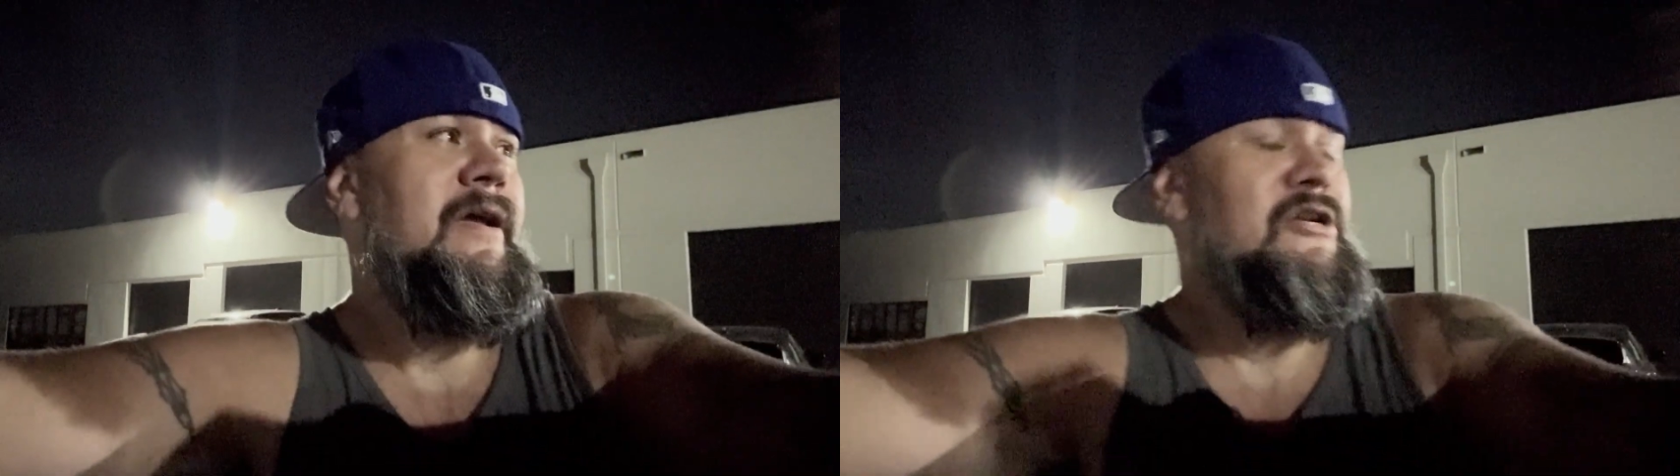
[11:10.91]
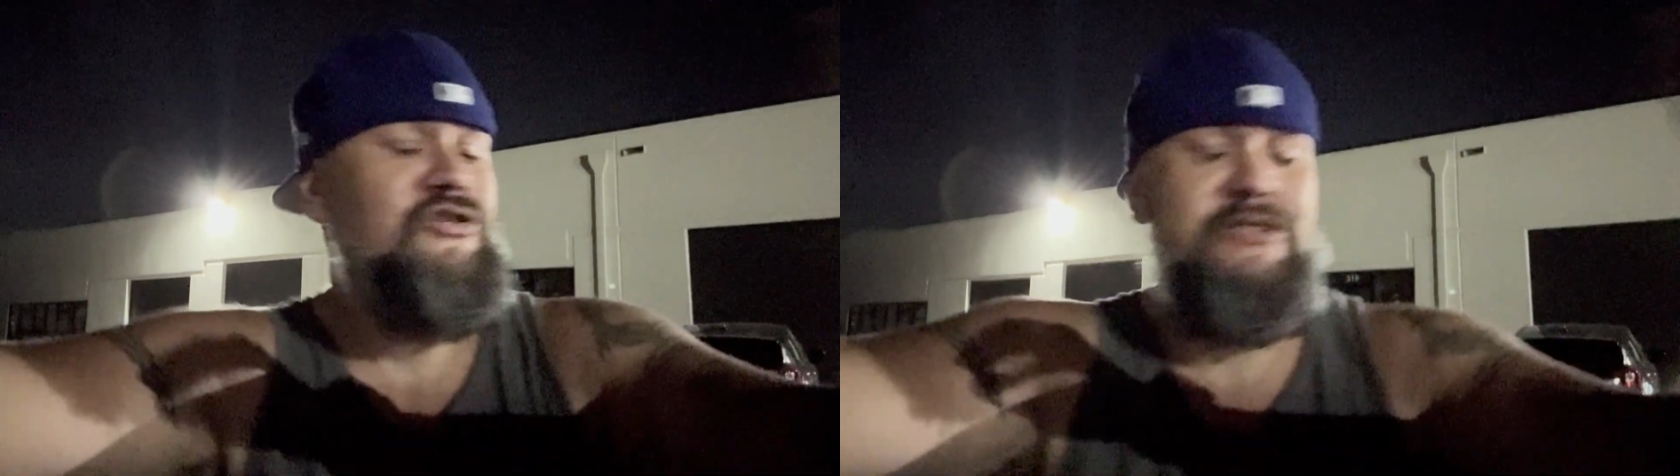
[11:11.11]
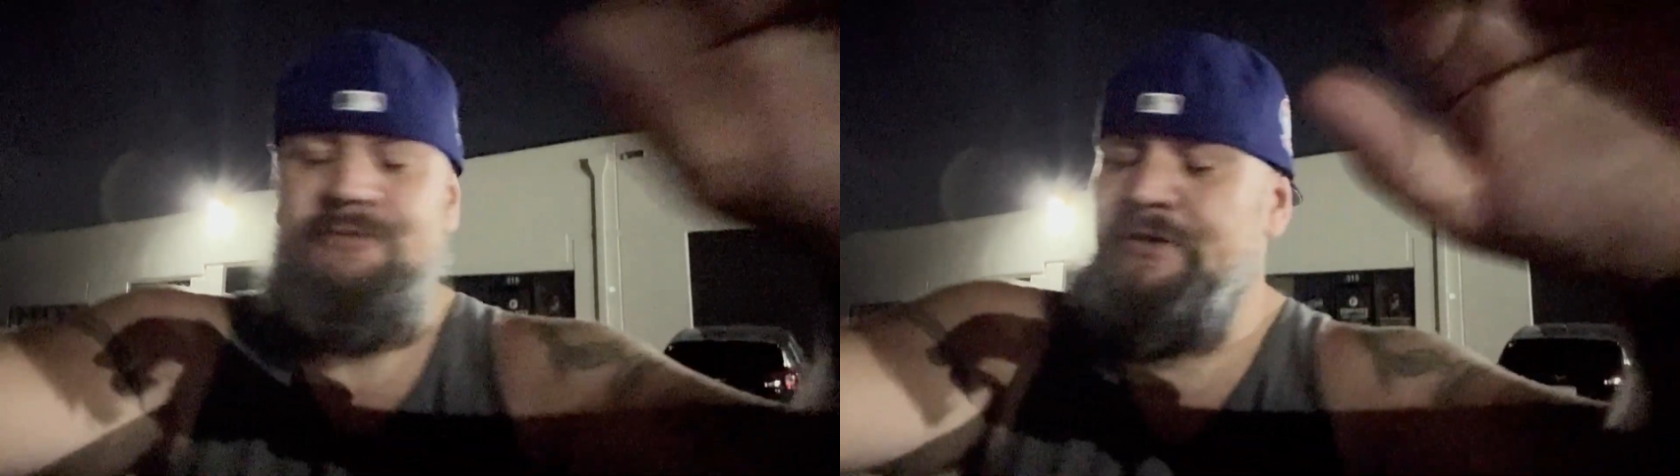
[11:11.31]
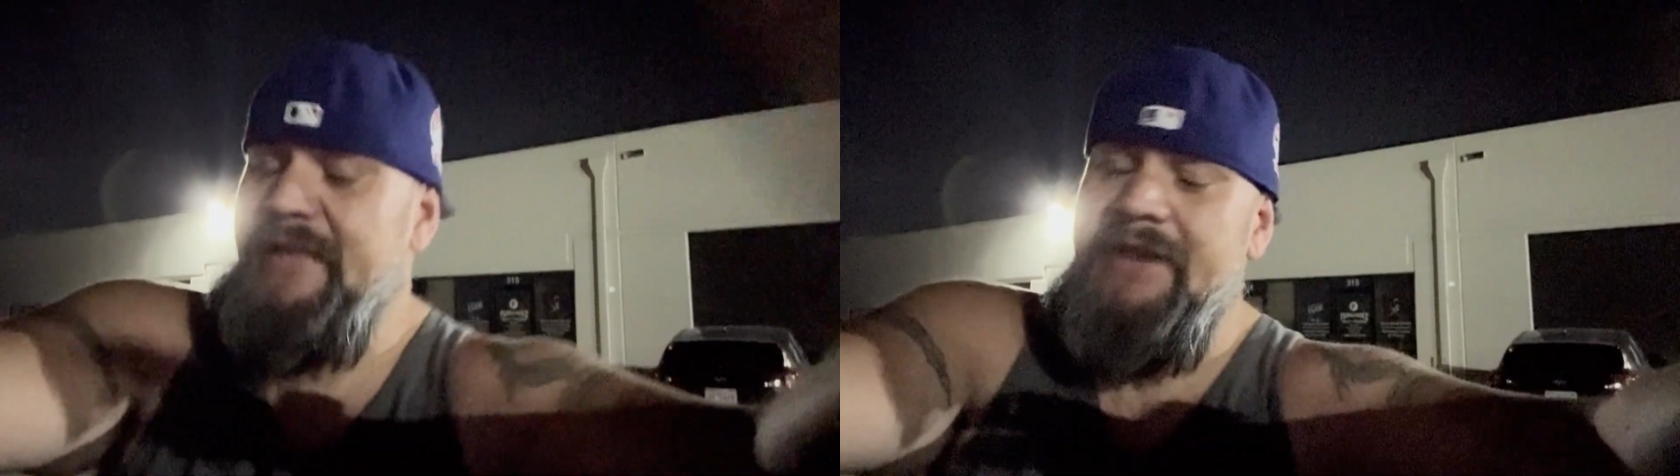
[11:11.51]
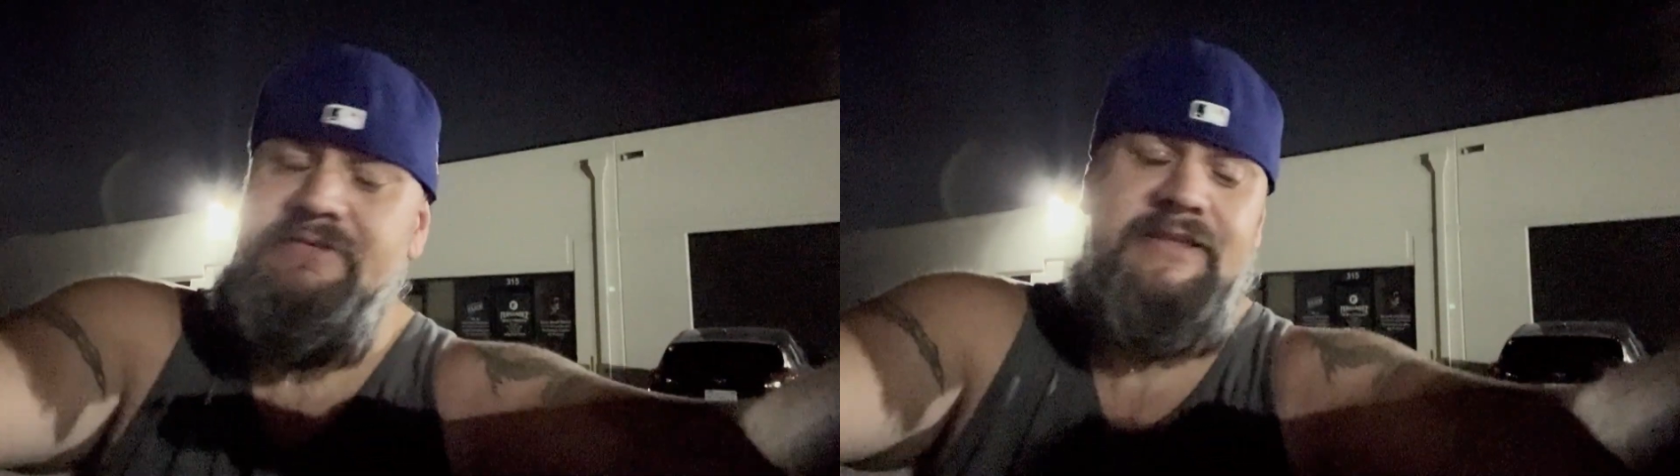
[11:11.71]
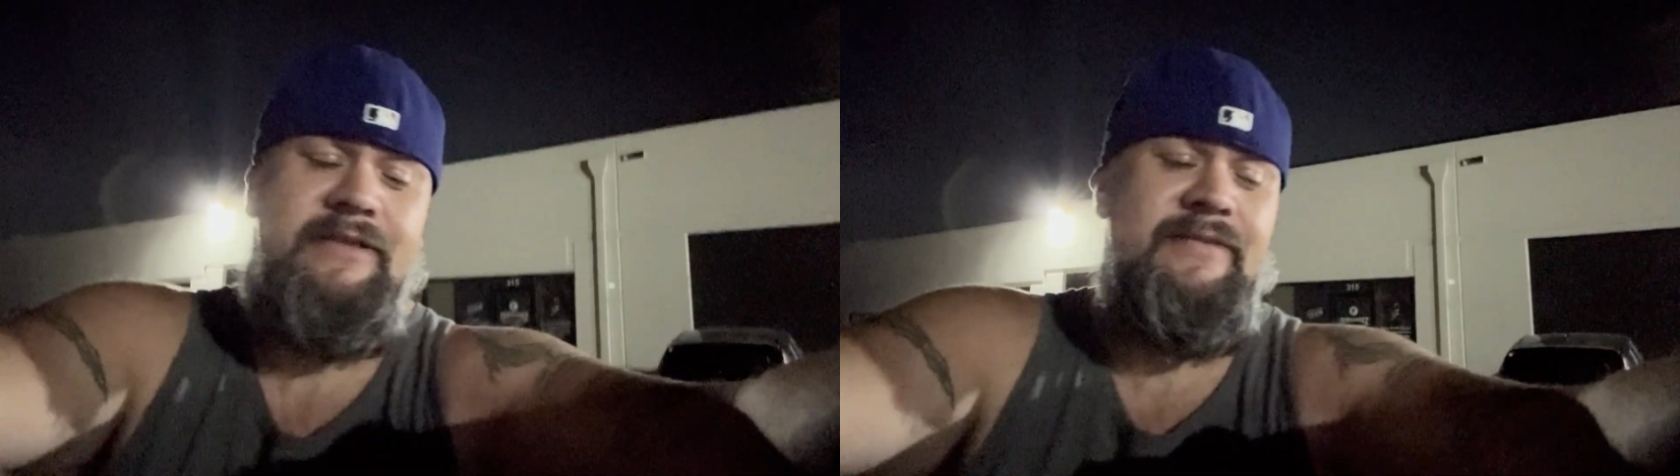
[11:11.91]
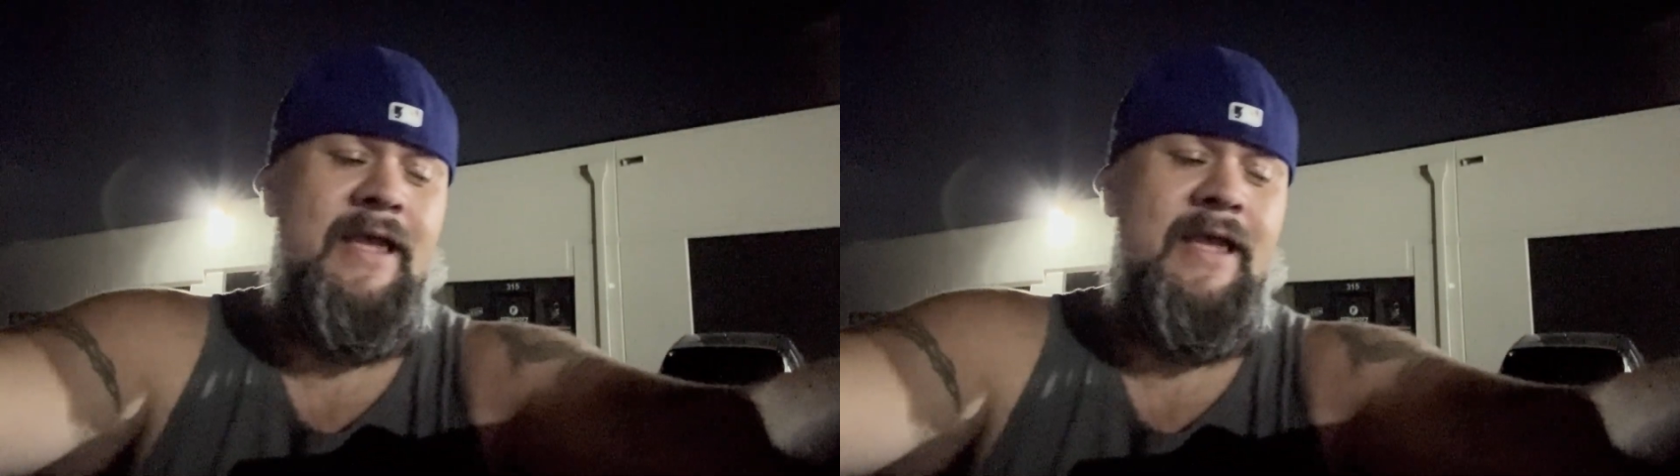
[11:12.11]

I trust him with everything,